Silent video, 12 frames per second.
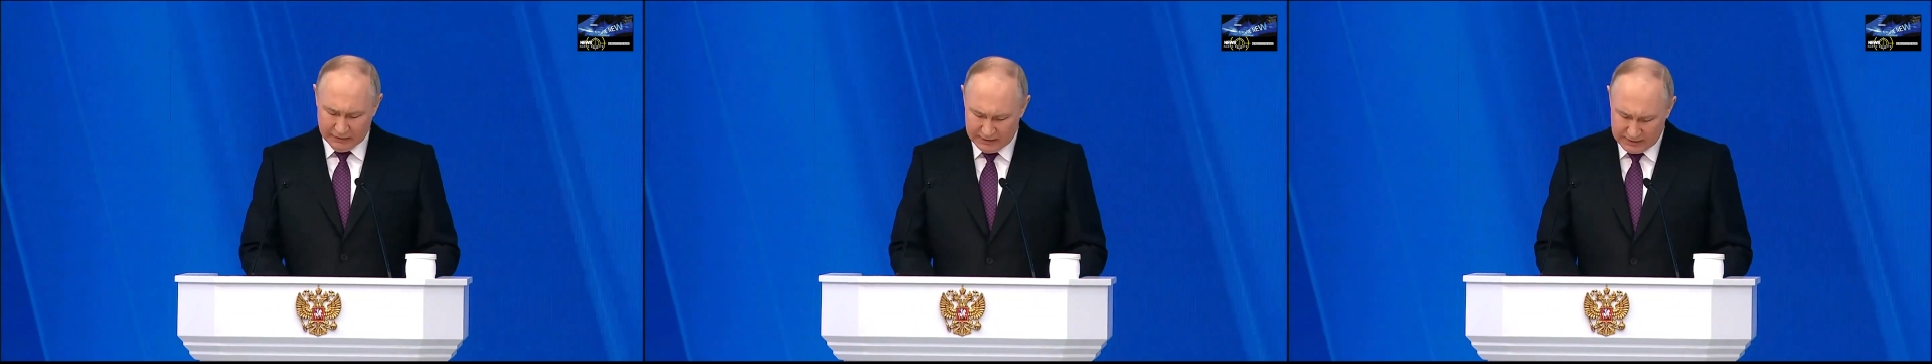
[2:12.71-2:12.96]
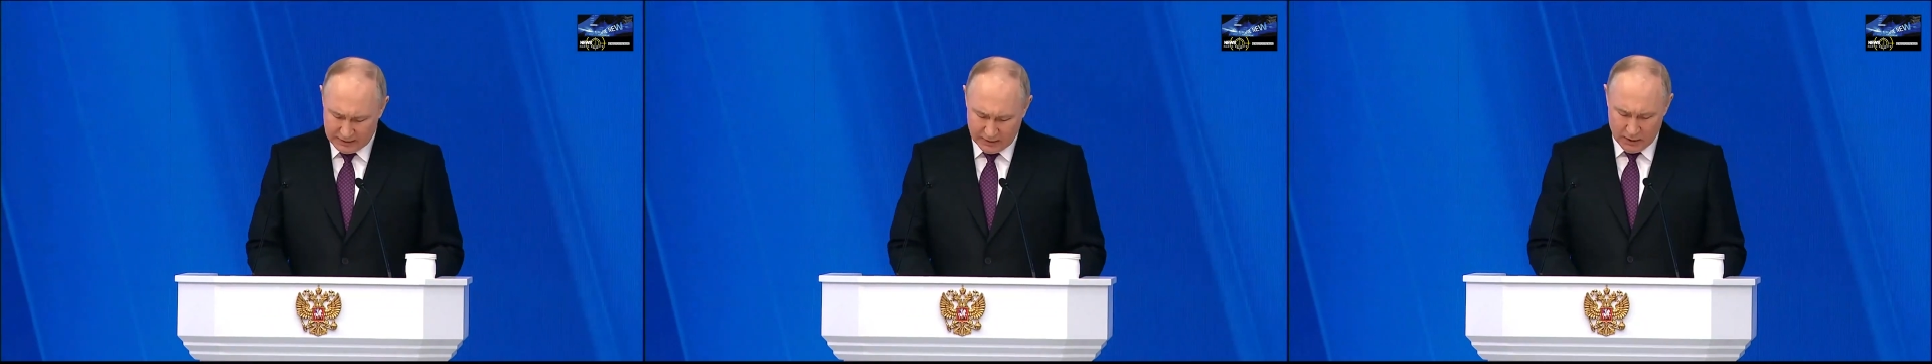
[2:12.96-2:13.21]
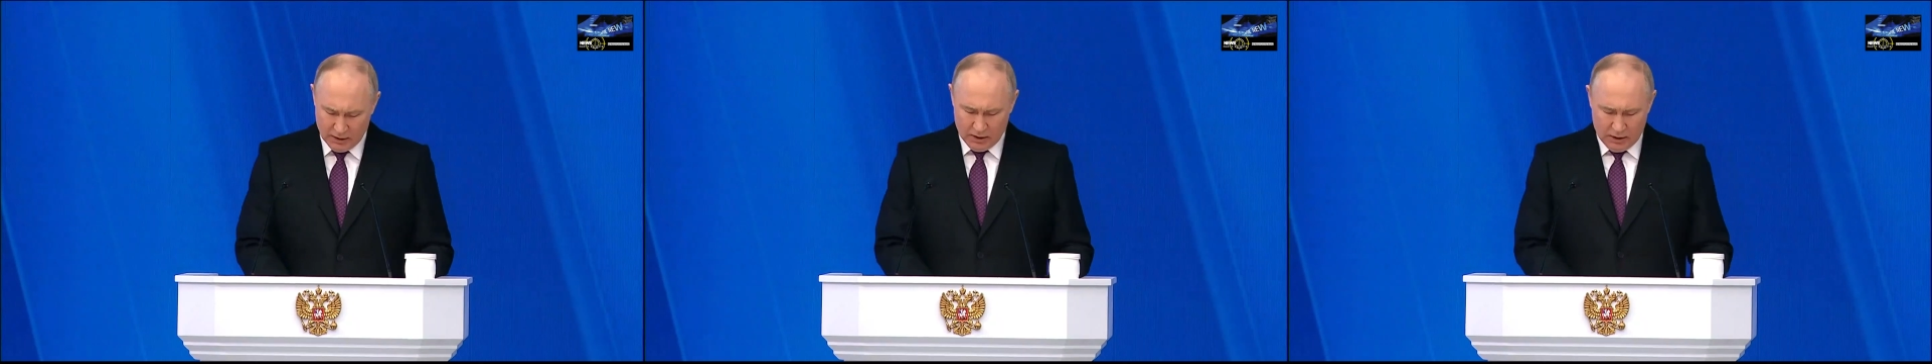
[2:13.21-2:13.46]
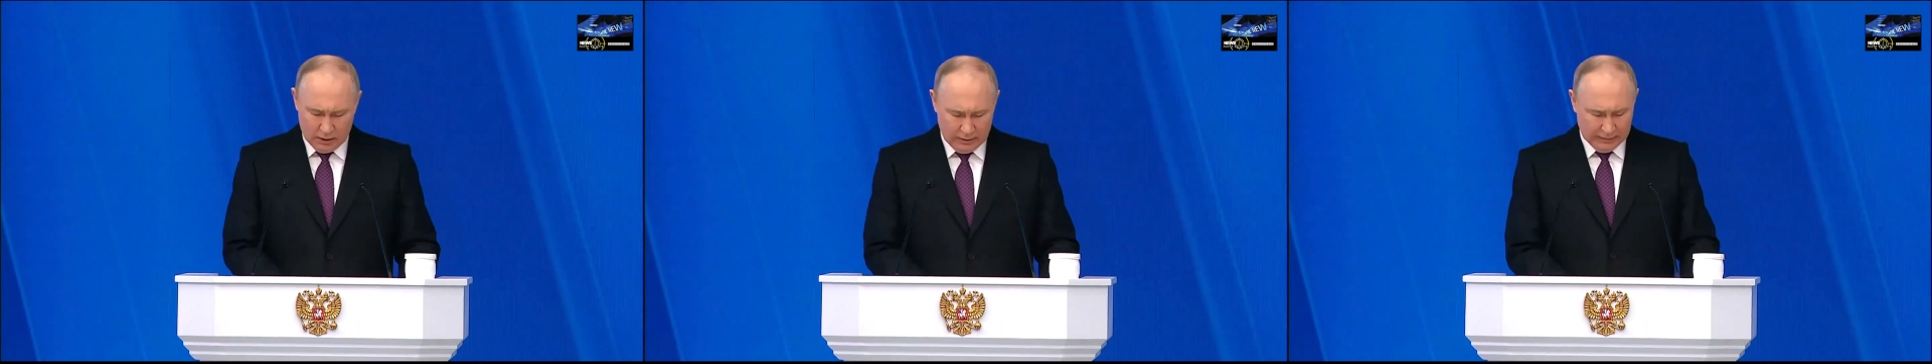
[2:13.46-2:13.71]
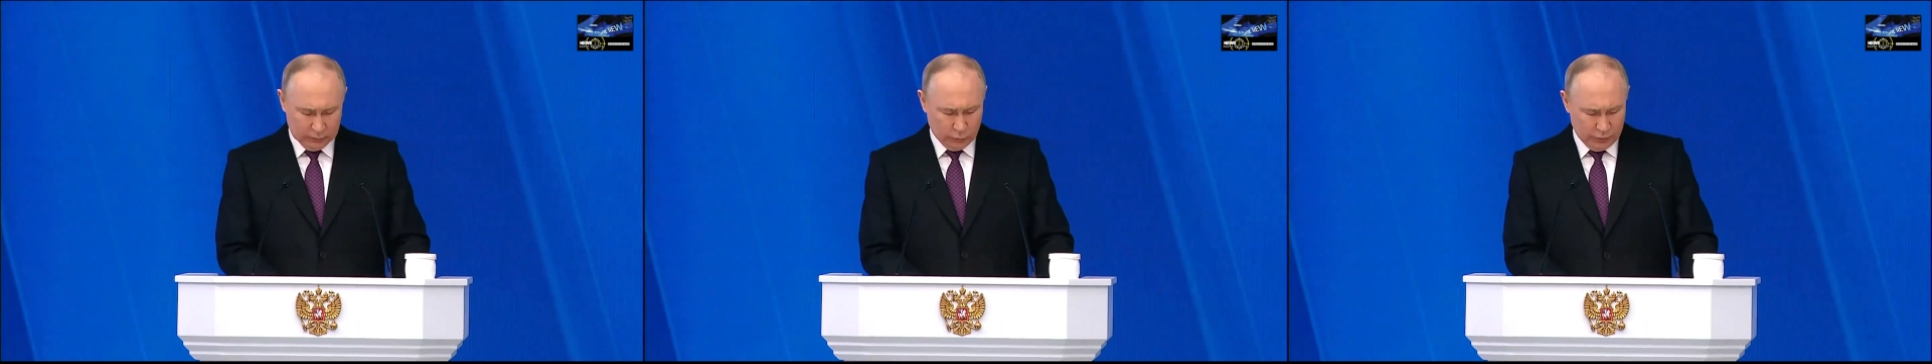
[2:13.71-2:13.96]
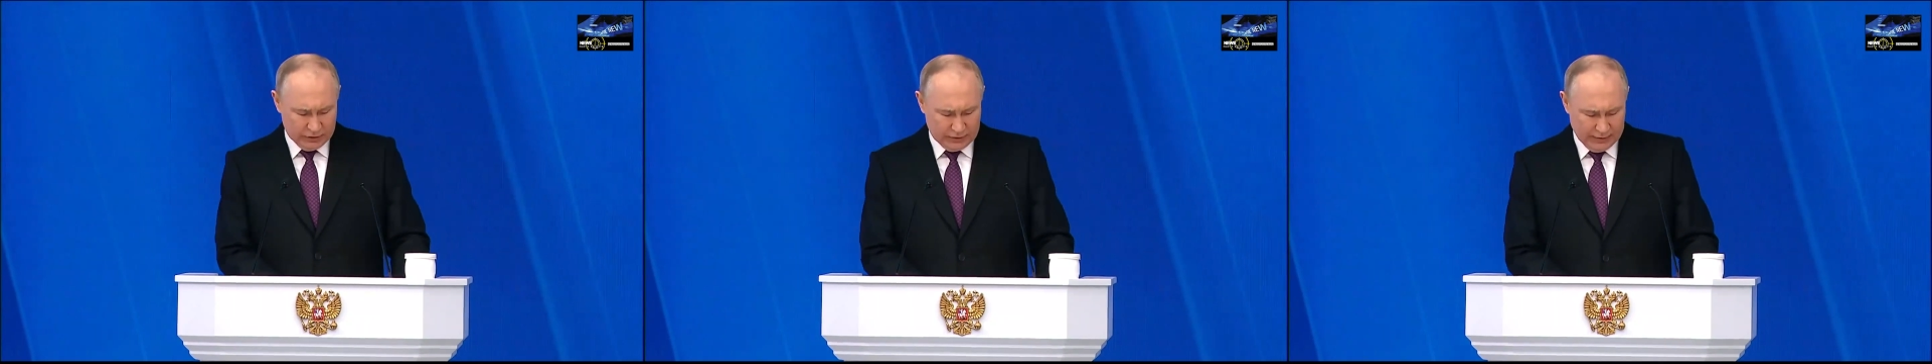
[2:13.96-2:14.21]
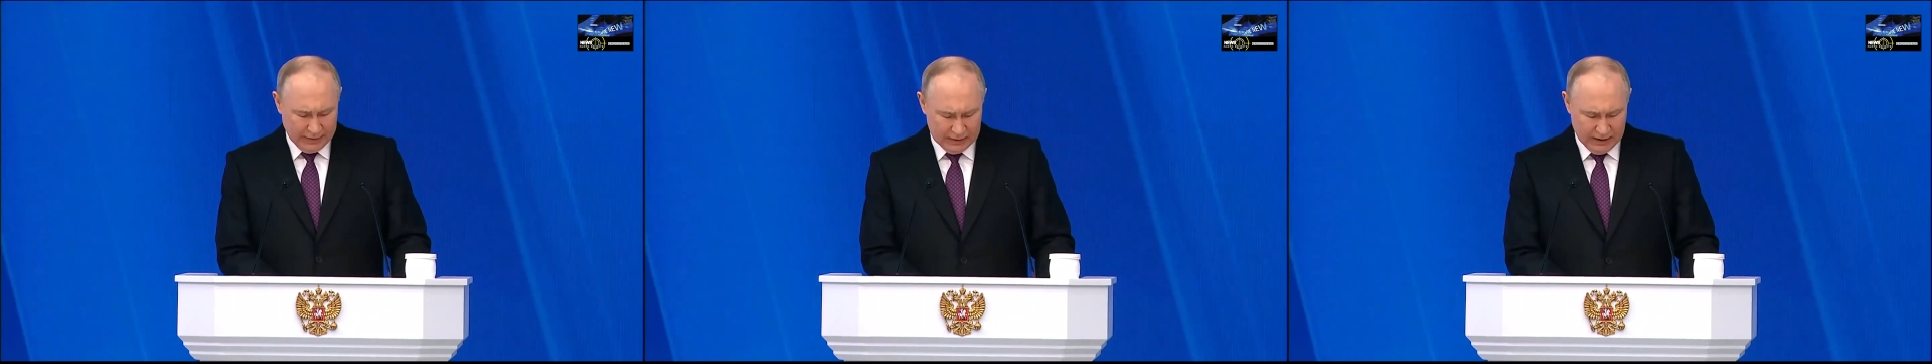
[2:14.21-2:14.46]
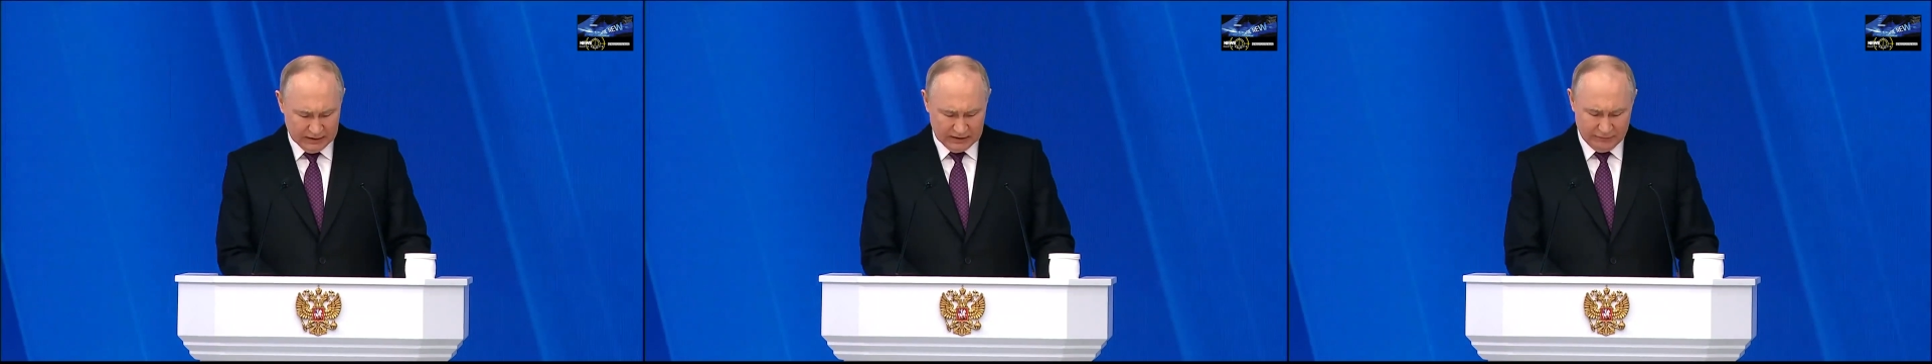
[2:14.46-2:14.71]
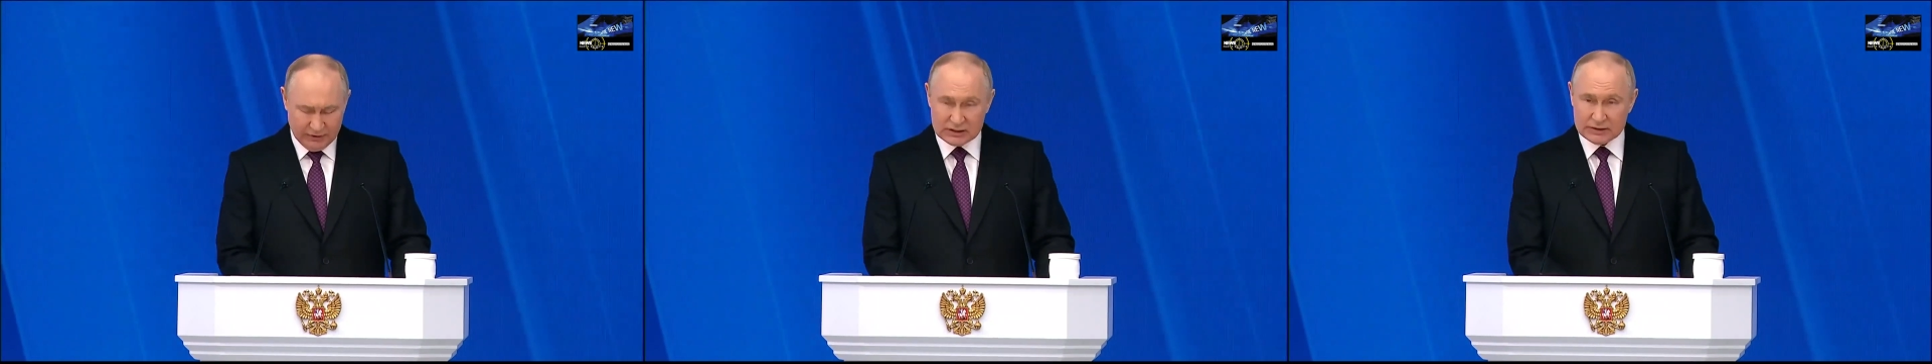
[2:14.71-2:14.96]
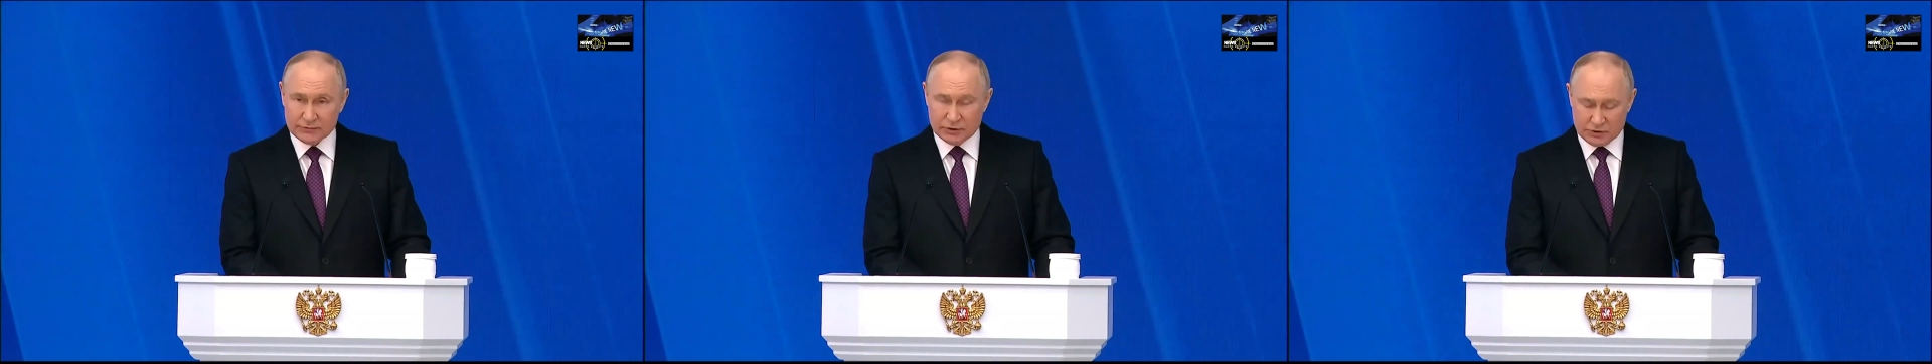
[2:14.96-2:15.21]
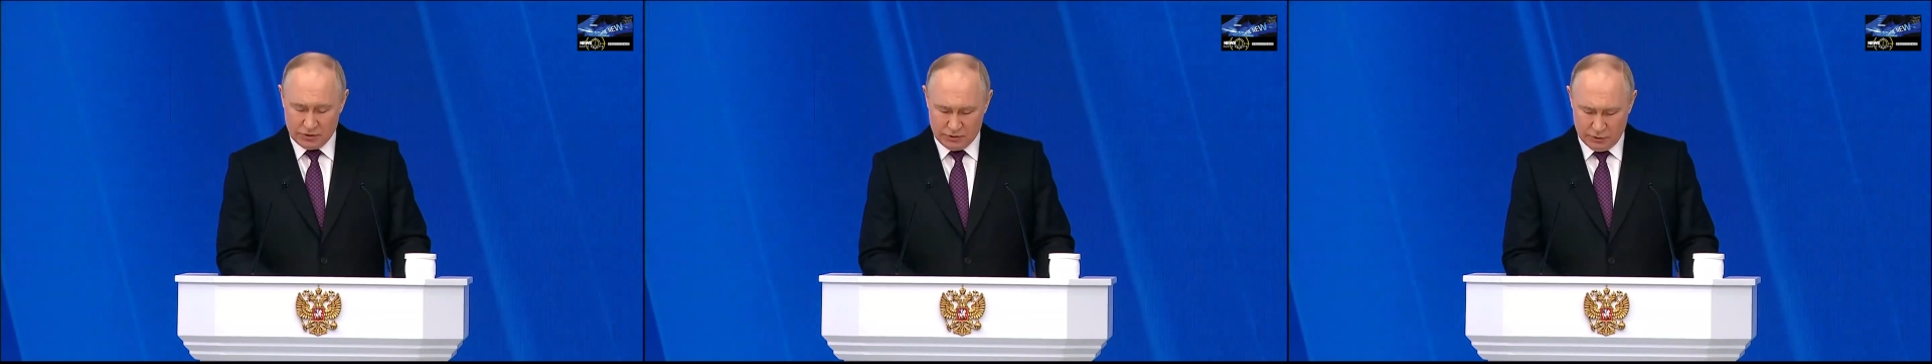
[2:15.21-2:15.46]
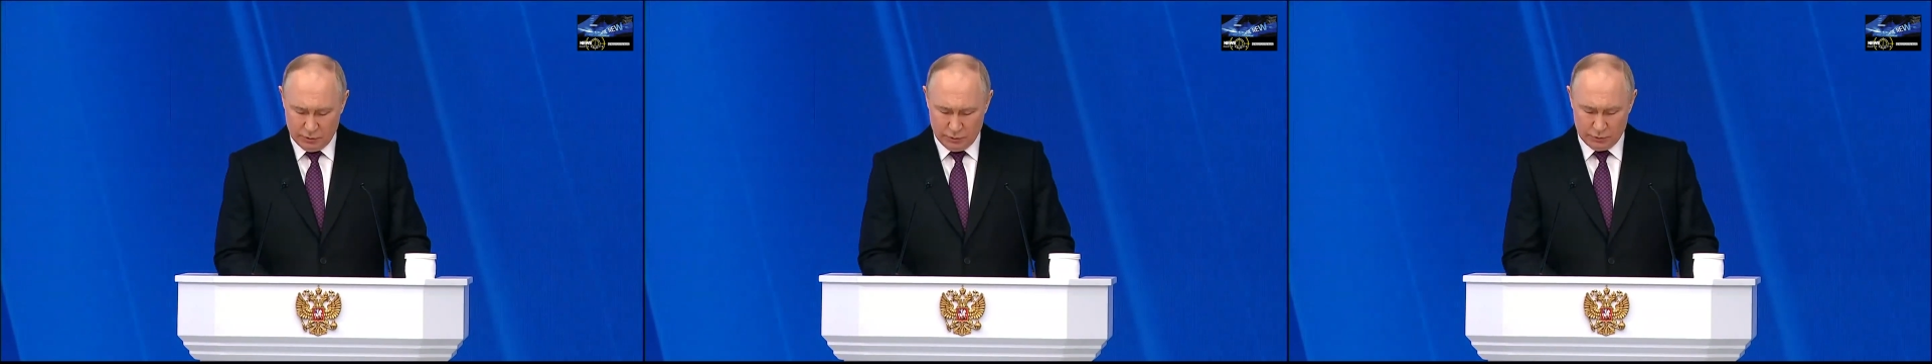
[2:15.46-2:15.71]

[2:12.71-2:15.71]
by our tight-knit group,